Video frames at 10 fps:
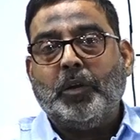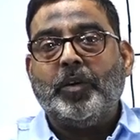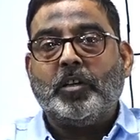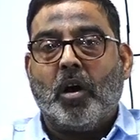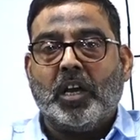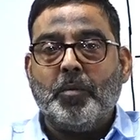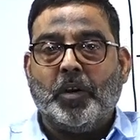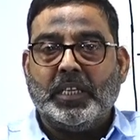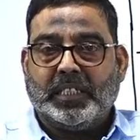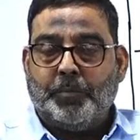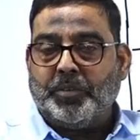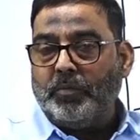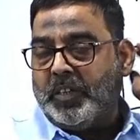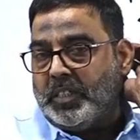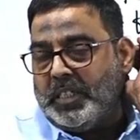when I am talking about
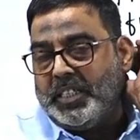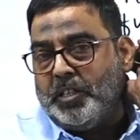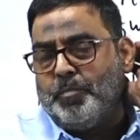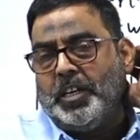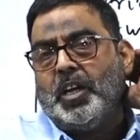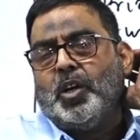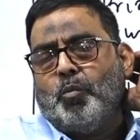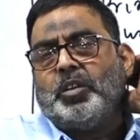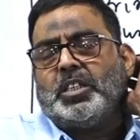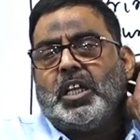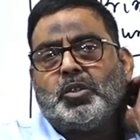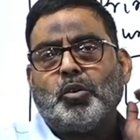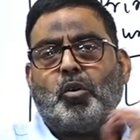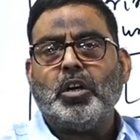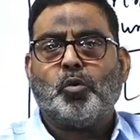ascription versus achievement, which is also
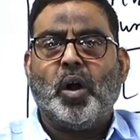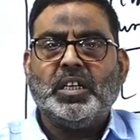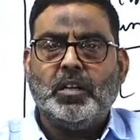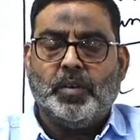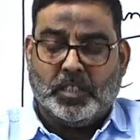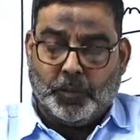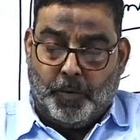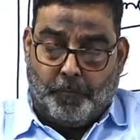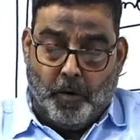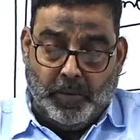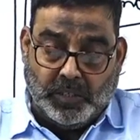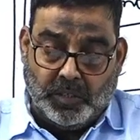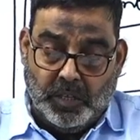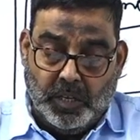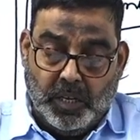called quality versus performance,
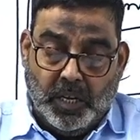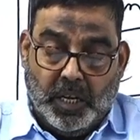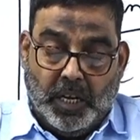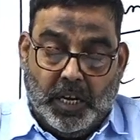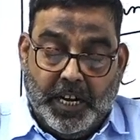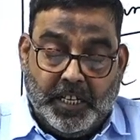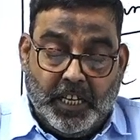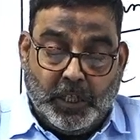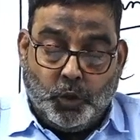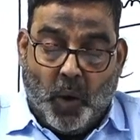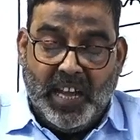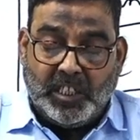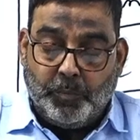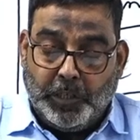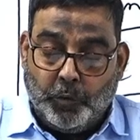it is a
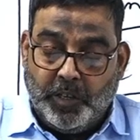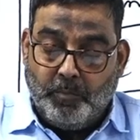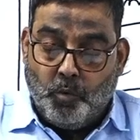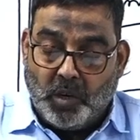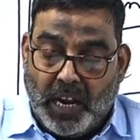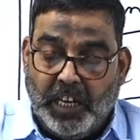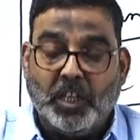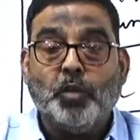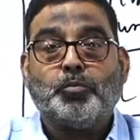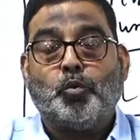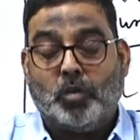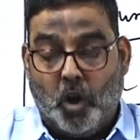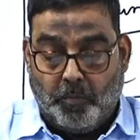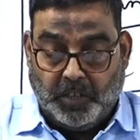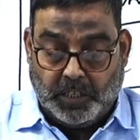choice between morality of social
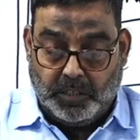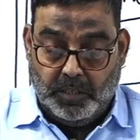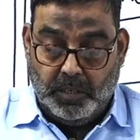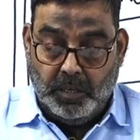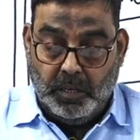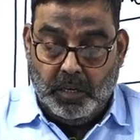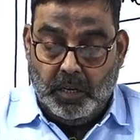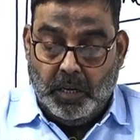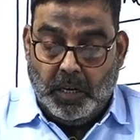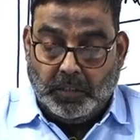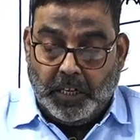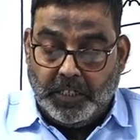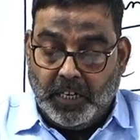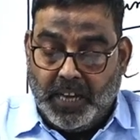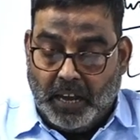object. That
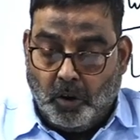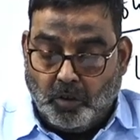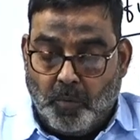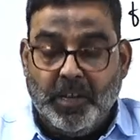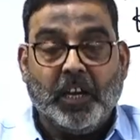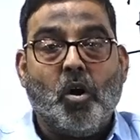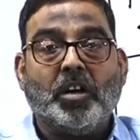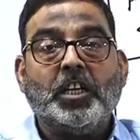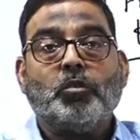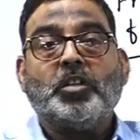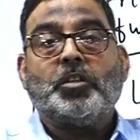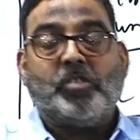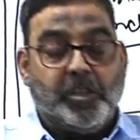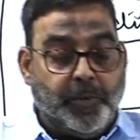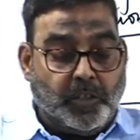is a dichotomy according to the
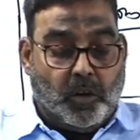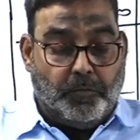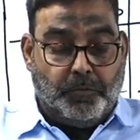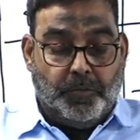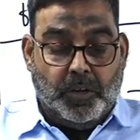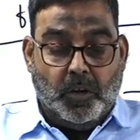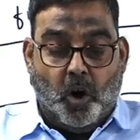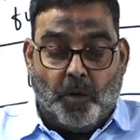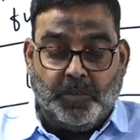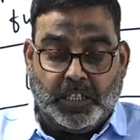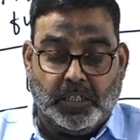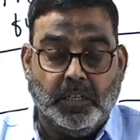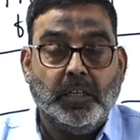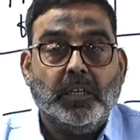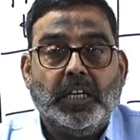treatment of object
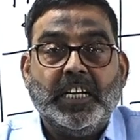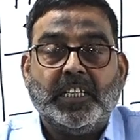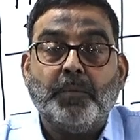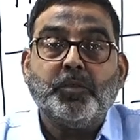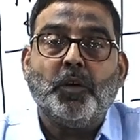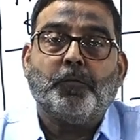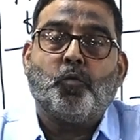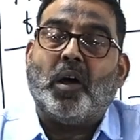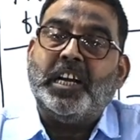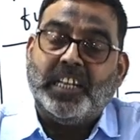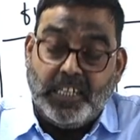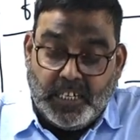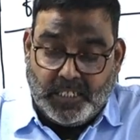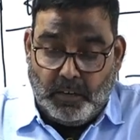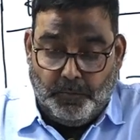in terms of quality in
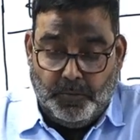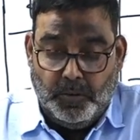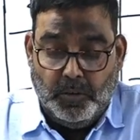itself